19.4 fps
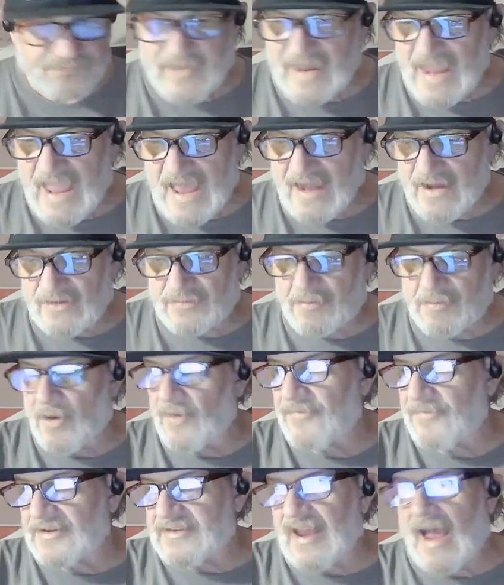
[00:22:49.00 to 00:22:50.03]
and his
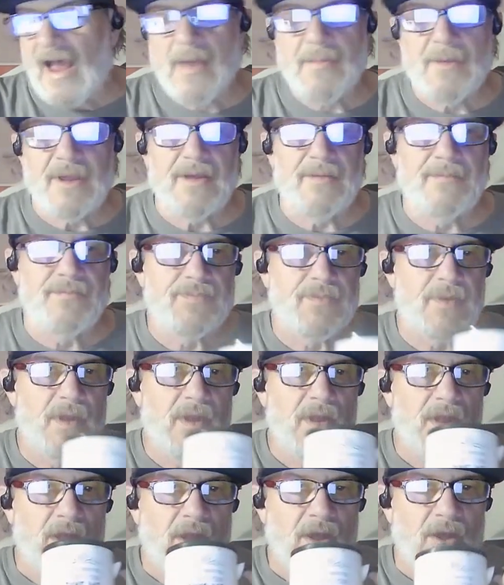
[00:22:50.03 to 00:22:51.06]
perfect timing.
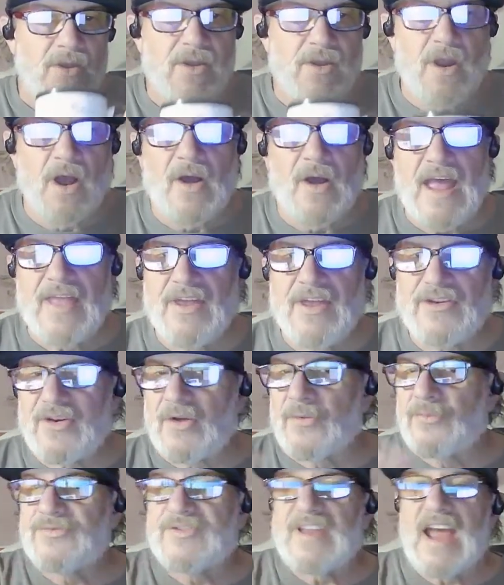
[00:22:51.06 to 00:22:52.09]
You know, and the
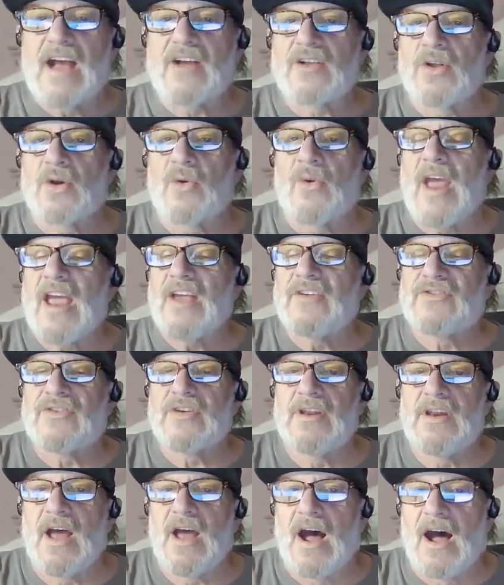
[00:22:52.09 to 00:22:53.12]
de
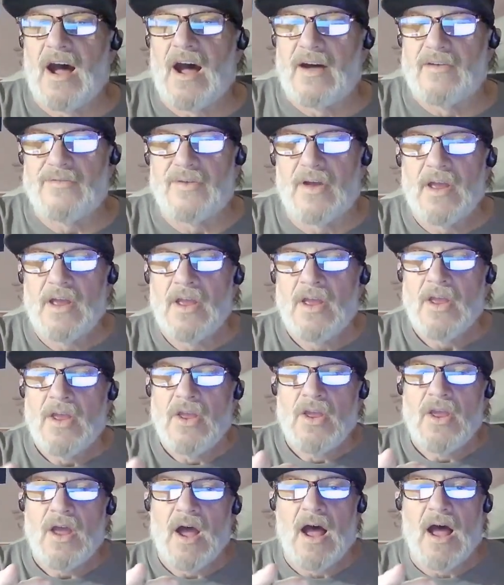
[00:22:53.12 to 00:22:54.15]
declaration of
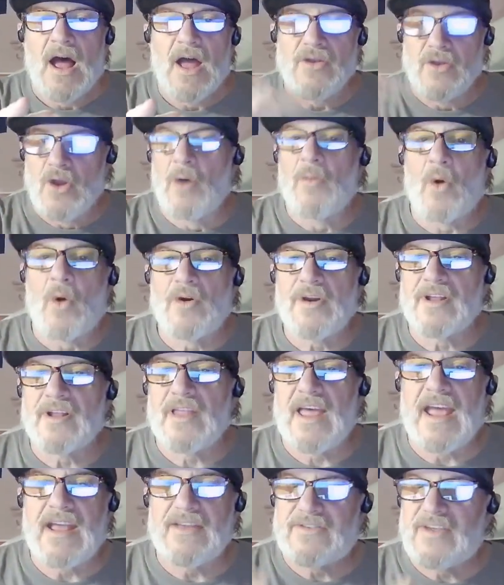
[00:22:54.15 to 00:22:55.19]
uh, no more
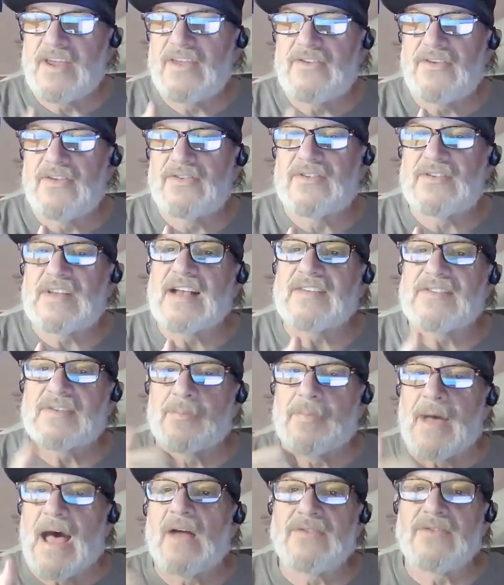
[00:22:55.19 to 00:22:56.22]
delay teaches us
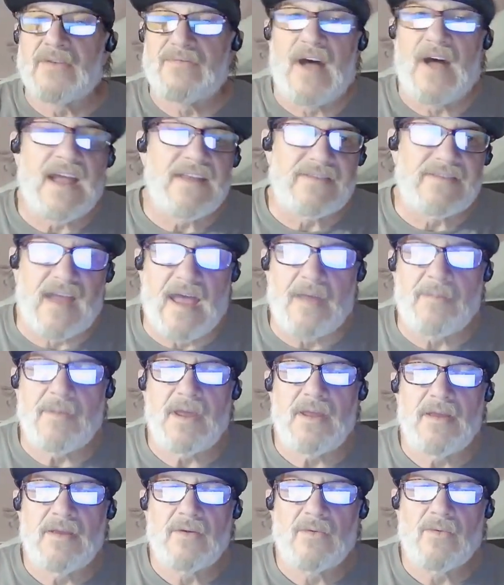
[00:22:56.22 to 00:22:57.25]
about divine
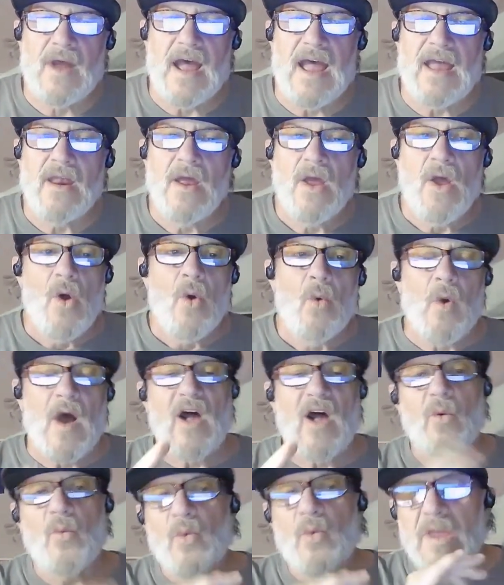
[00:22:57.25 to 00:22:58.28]
timing, right?
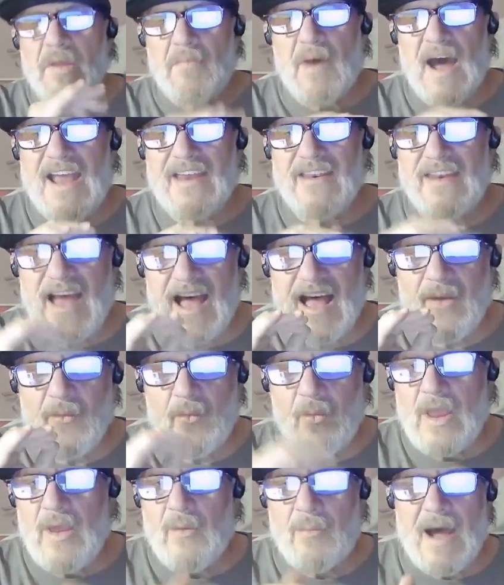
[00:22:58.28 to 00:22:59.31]
While we might not,
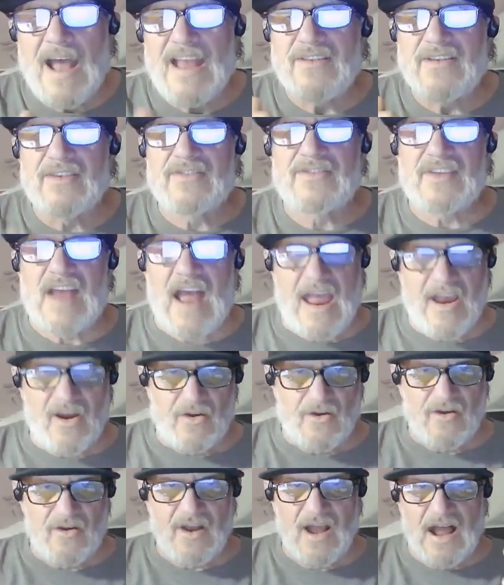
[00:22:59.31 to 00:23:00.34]
we might
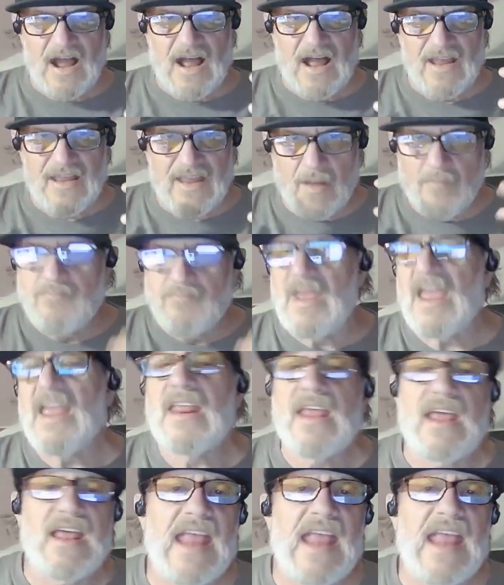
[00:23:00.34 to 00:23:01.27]
desire uh, immediate